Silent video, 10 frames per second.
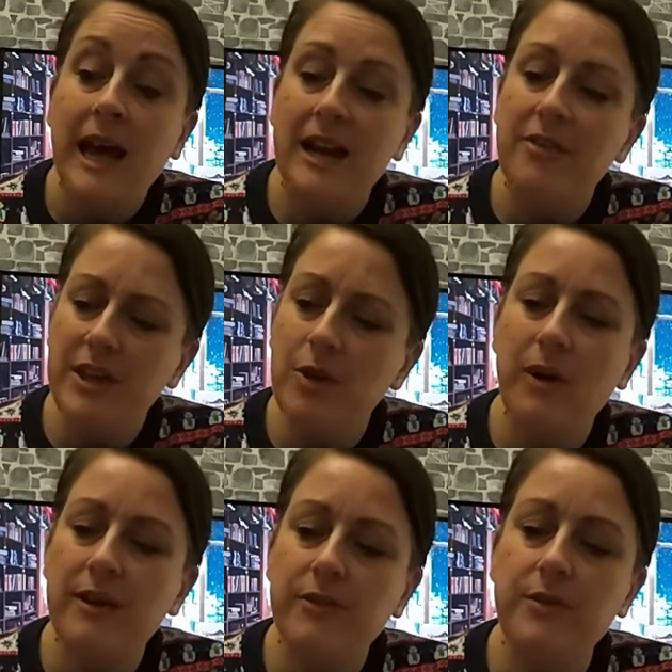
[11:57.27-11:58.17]
and I think
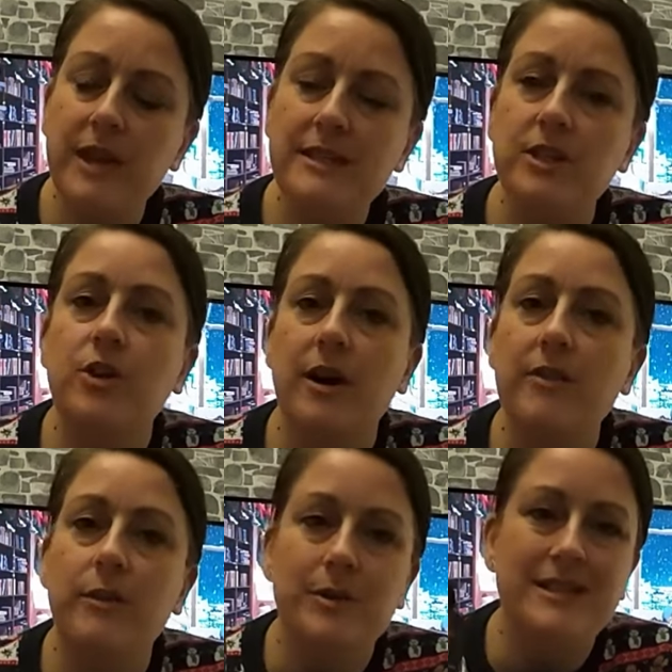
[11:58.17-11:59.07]
quite a few years ago I
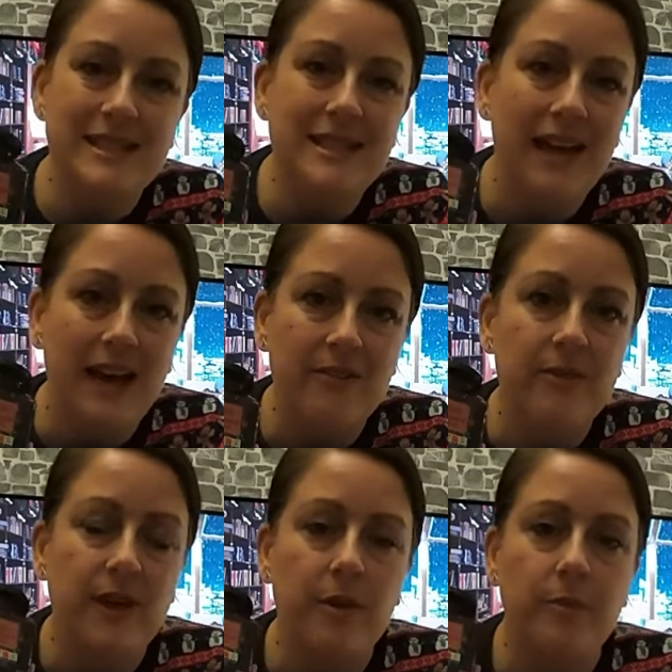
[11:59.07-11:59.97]
think we did
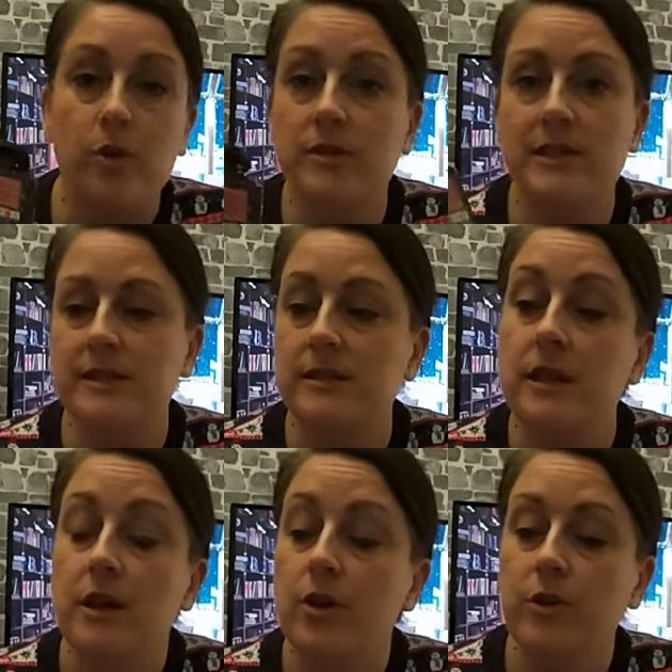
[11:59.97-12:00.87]
have Aldi's
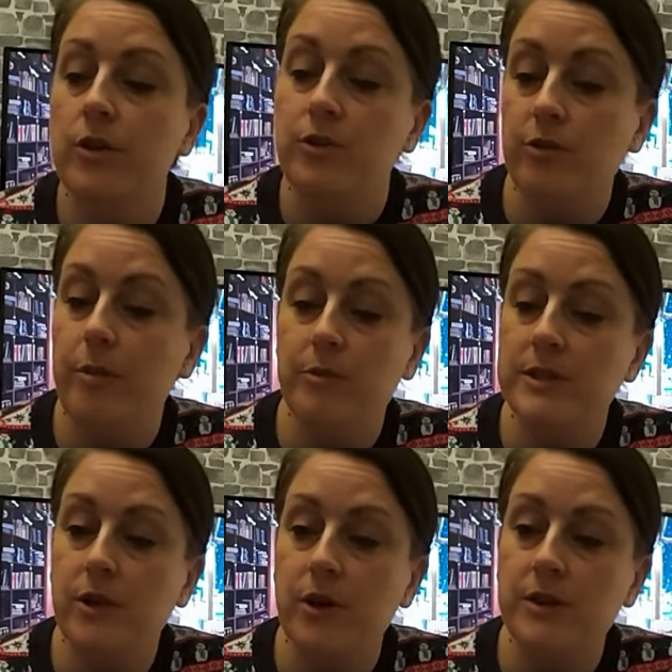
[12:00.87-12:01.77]
own cranberry
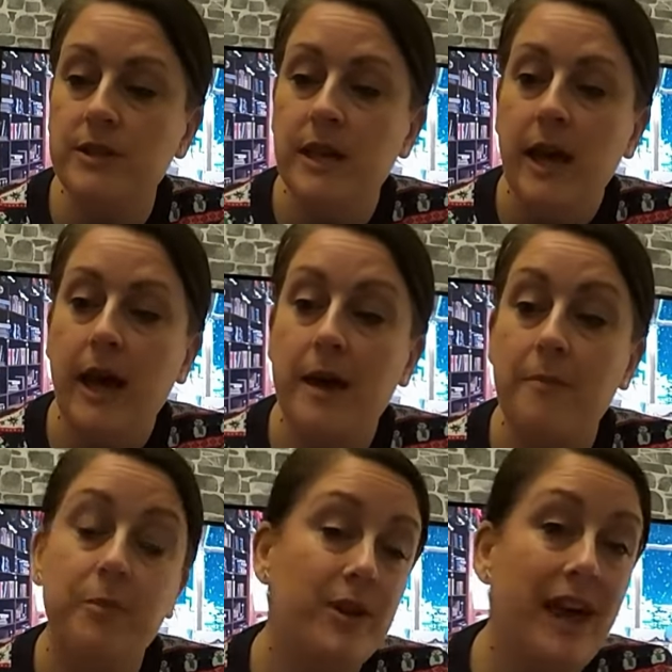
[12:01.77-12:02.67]
sauce,
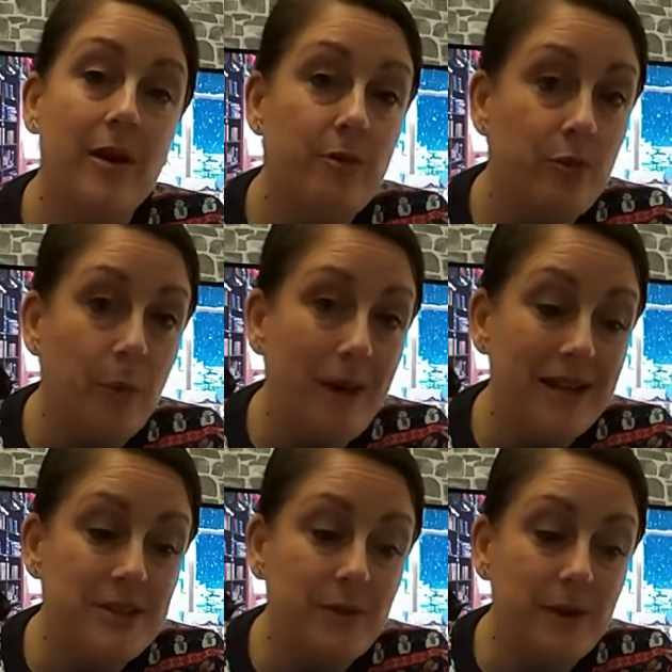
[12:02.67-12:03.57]
but yeah, we've gone
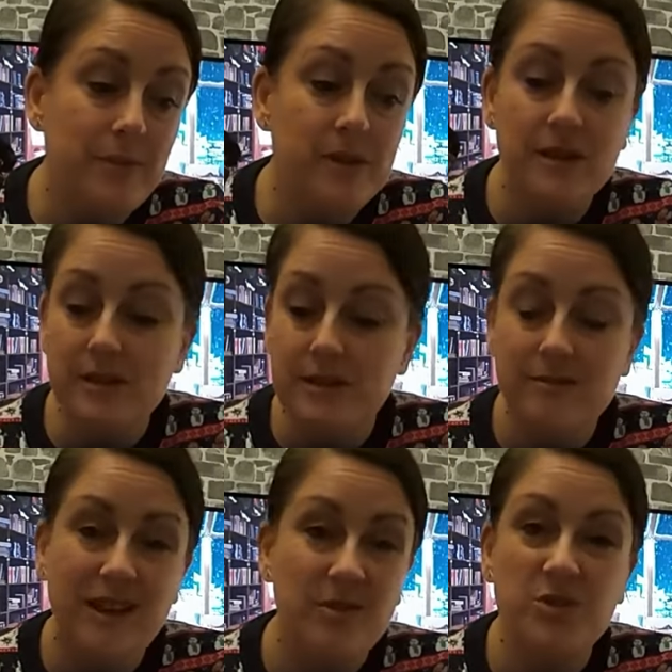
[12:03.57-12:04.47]
back to it
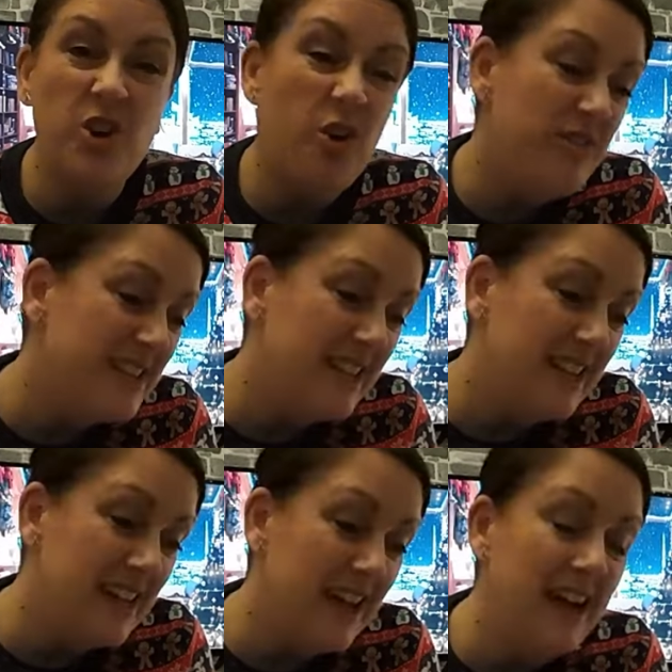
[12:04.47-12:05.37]
because I already
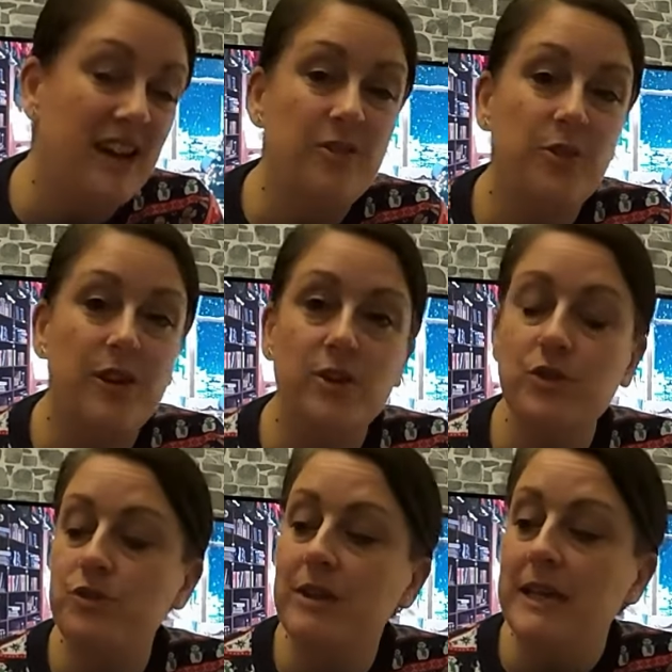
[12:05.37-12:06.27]
in there and I thought it
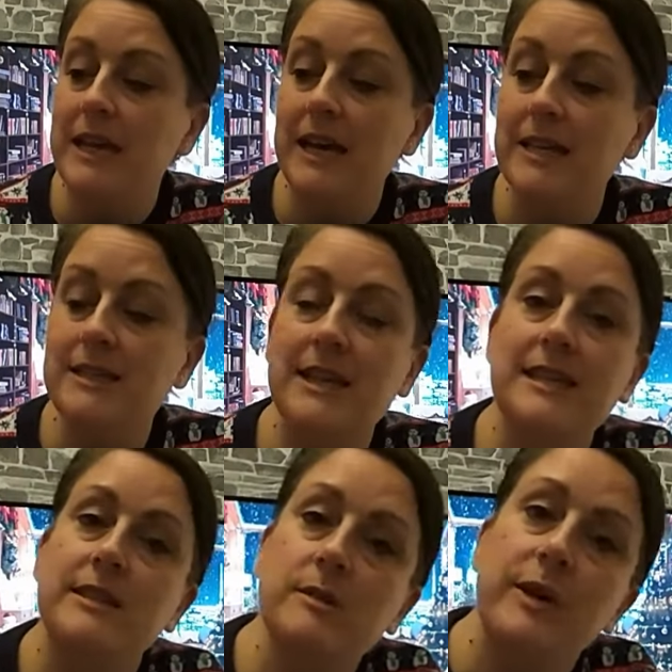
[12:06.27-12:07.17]
looked really nice, and it
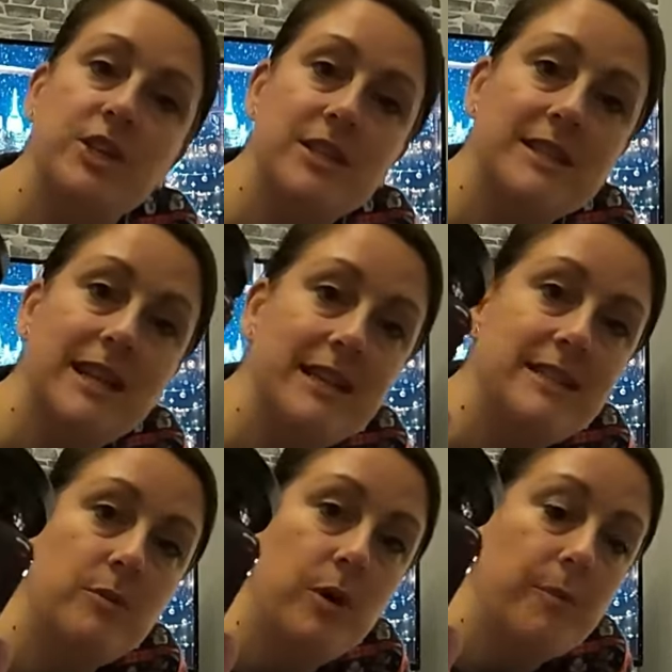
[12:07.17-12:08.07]
is the specially
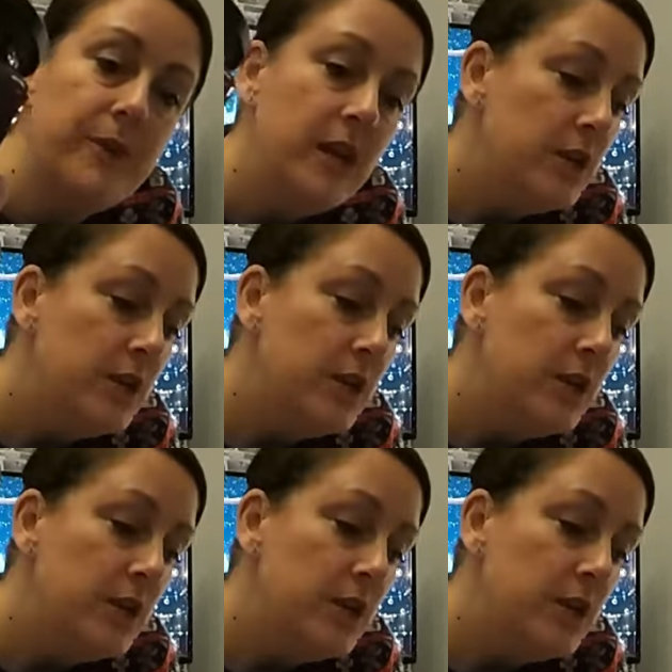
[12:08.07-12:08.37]
selected one.